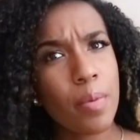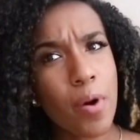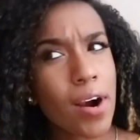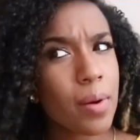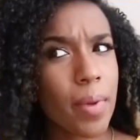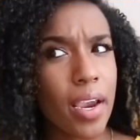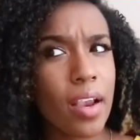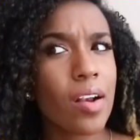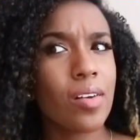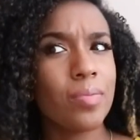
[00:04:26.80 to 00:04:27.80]
part of my
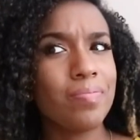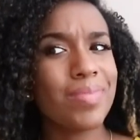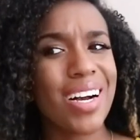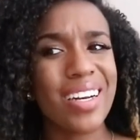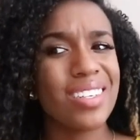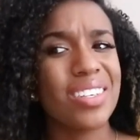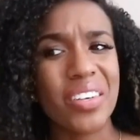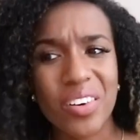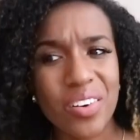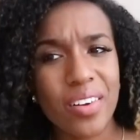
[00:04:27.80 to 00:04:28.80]
hair kind of didn't
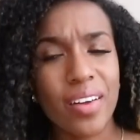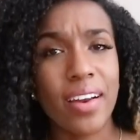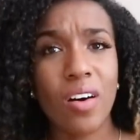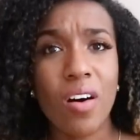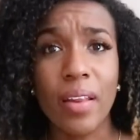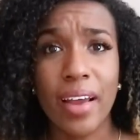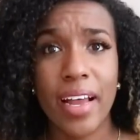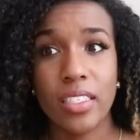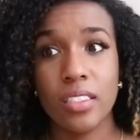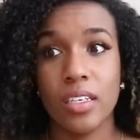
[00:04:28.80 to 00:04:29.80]
curl at all and I
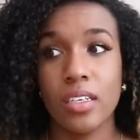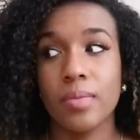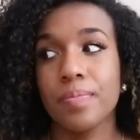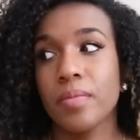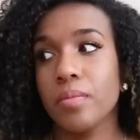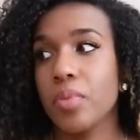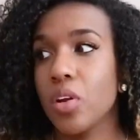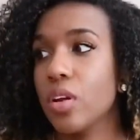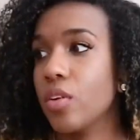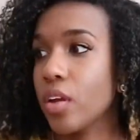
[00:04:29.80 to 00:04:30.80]
had to like put
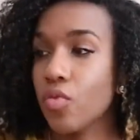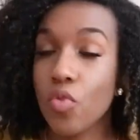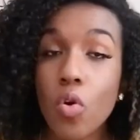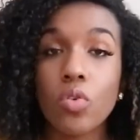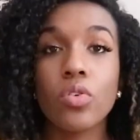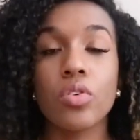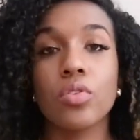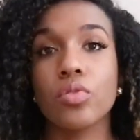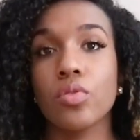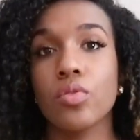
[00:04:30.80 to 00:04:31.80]
in like
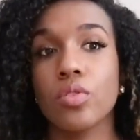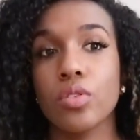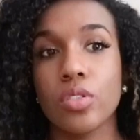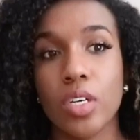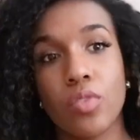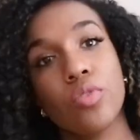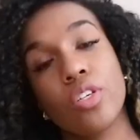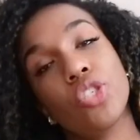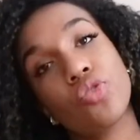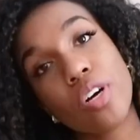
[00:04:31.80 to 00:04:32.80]
rollers or just like
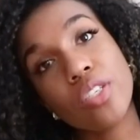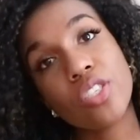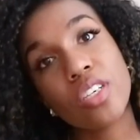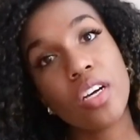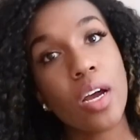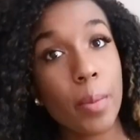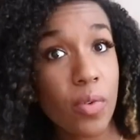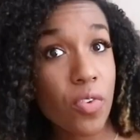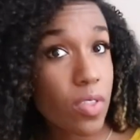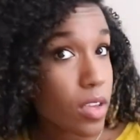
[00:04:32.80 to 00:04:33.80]
really scrunch it.
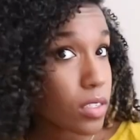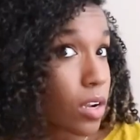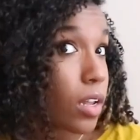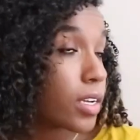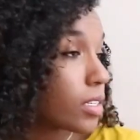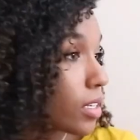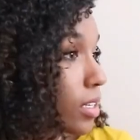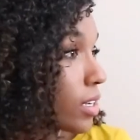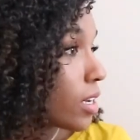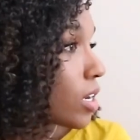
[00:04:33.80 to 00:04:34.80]
But for this, all I
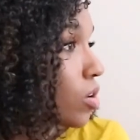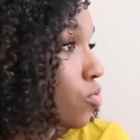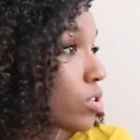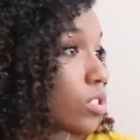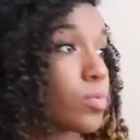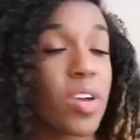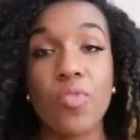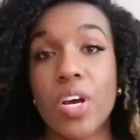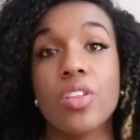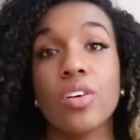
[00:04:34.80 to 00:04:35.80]
did was just my
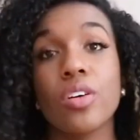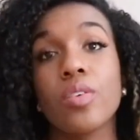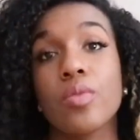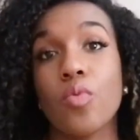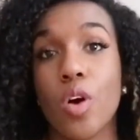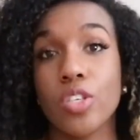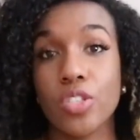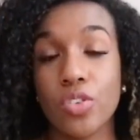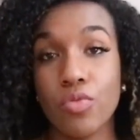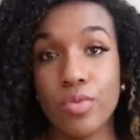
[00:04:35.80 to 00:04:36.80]
regular wash
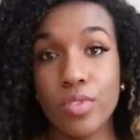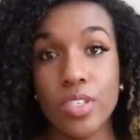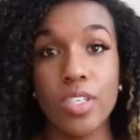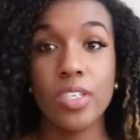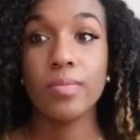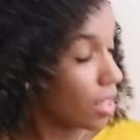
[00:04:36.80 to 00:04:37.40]
and go routine,